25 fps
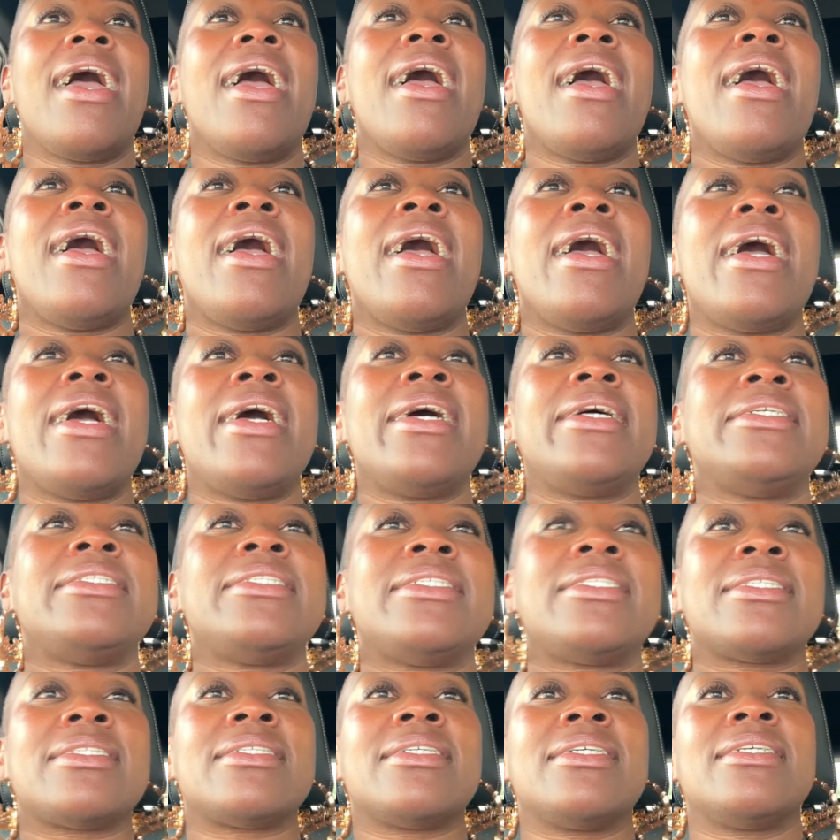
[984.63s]
and
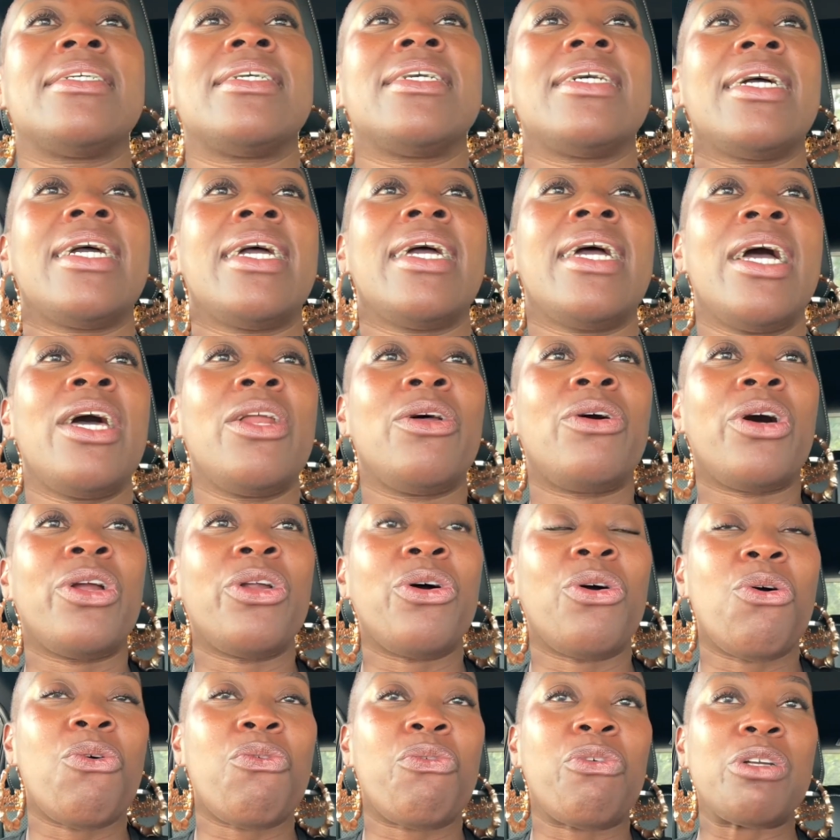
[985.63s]
head on
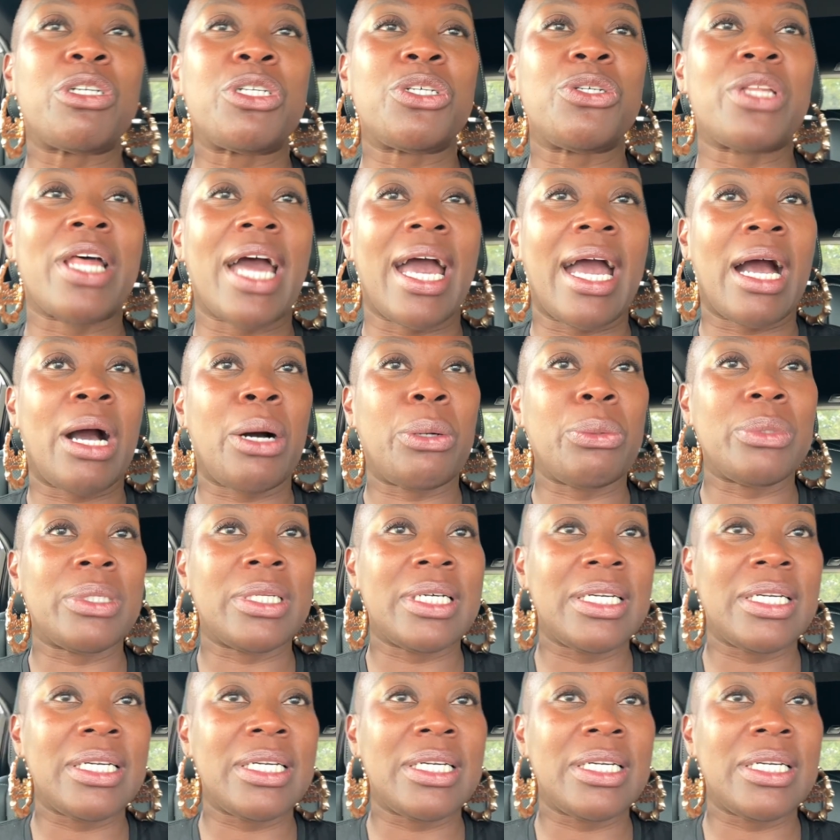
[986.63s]
over to the outlet.